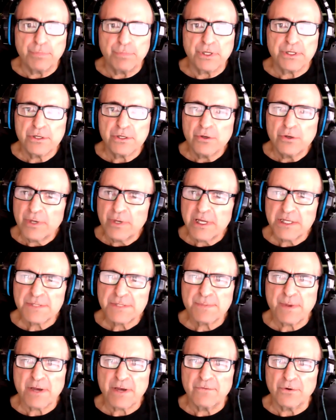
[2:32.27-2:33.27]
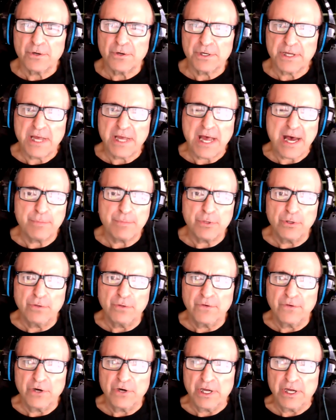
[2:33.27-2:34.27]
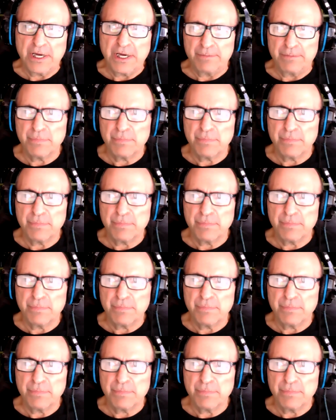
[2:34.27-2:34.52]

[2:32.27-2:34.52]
but don't expect for it to happen overnight